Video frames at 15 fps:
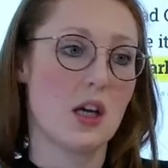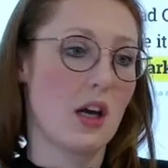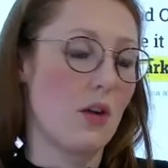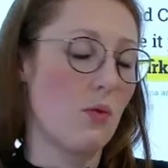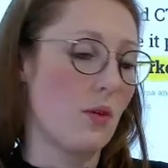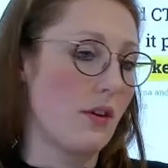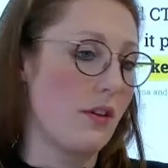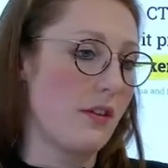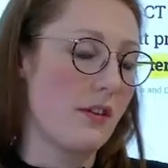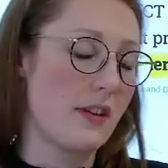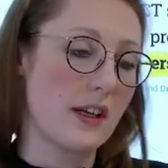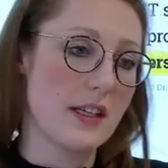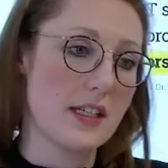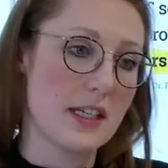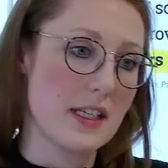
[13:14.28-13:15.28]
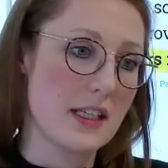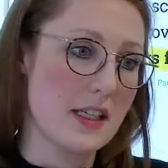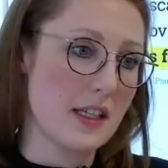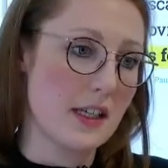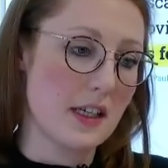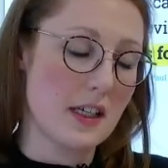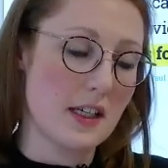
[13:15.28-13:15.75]
one of the things
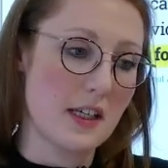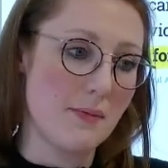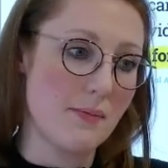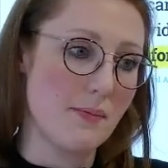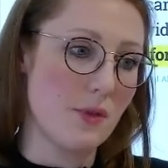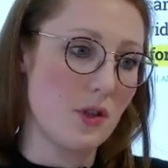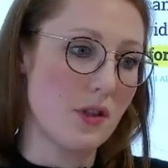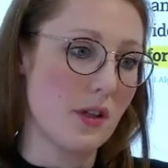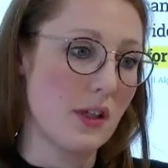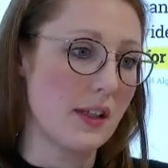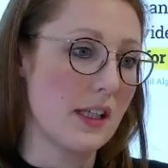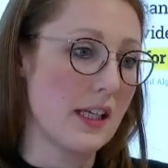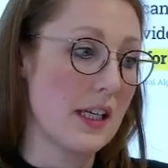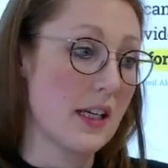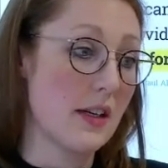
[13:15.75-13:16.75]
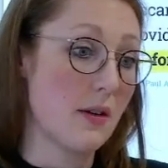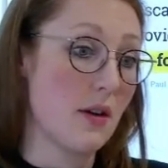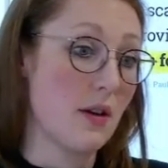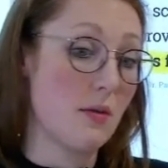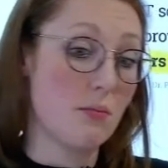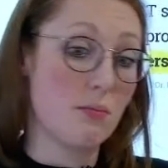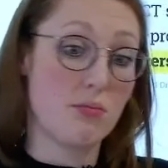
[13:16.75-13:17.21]
is doing the
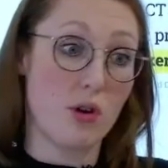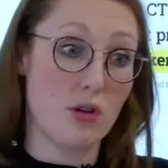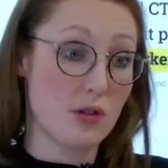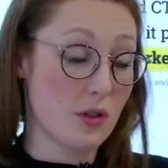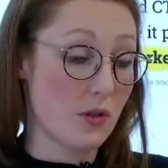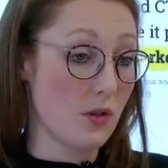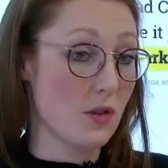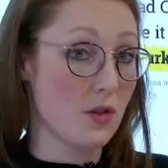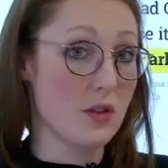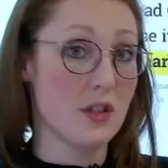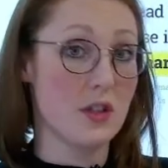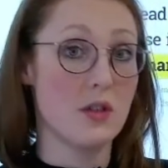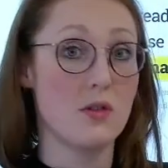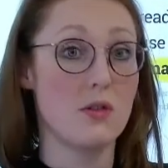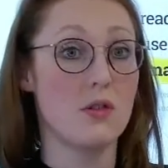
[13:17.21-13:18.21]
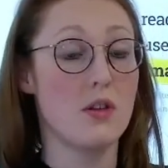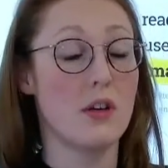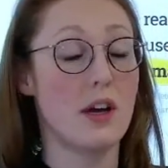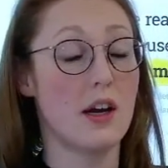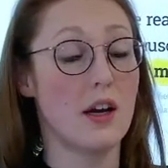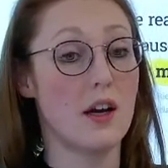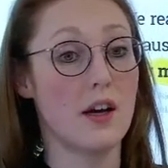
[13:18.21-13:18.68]
Brock score to
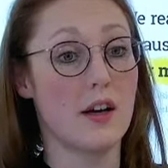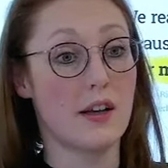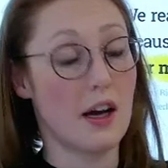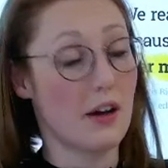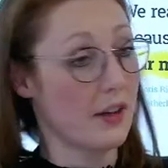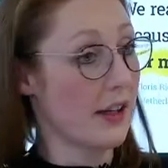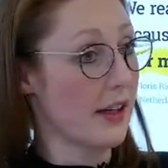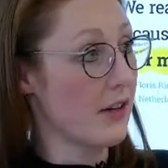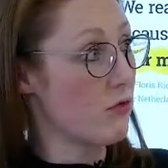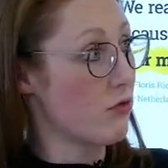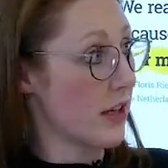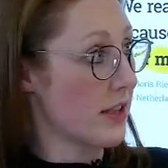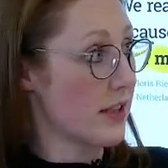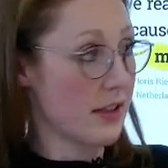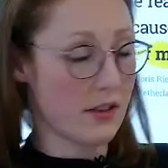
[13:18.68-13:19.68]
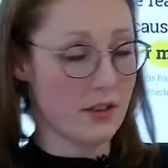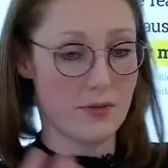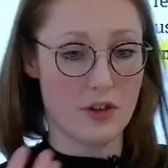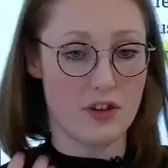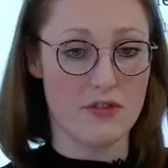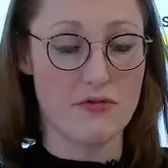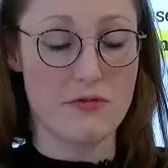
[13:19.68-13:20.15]
calculate risk
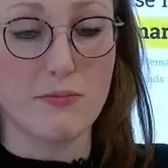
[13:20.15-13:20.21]
of